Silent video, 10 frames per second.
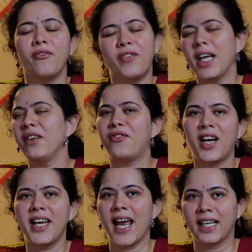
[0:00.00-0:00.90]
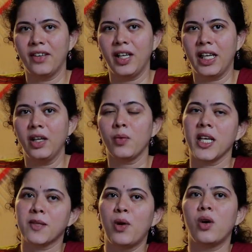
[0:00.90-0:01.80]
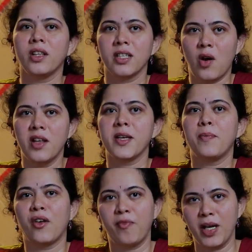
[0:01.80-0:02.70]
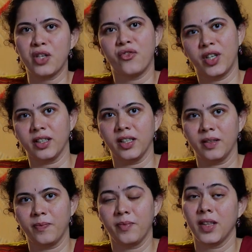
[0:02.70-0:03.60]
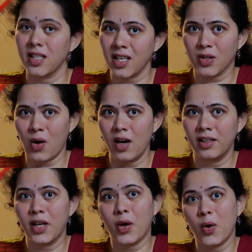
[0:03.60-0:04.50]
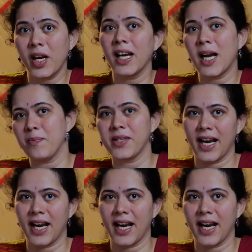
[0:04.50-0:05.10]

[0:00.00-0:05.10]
very fun activity to explore this concept of pitch further. This is called the Roaring Cups